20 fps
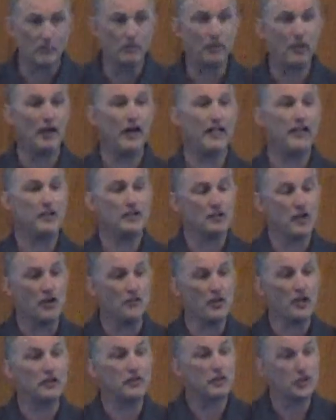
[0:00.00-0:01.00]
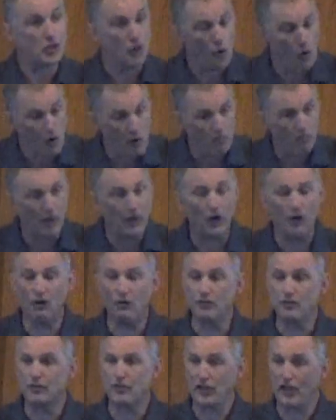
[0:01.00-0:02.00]
The blood is on the
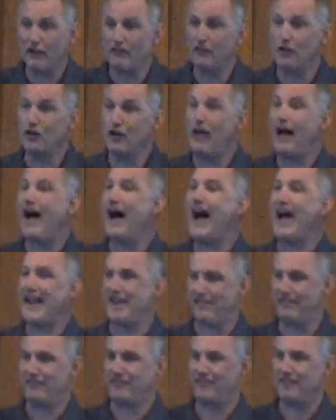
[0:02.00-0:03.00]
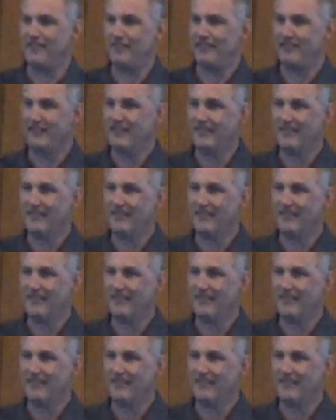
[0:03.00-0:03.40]
doorpost of your life.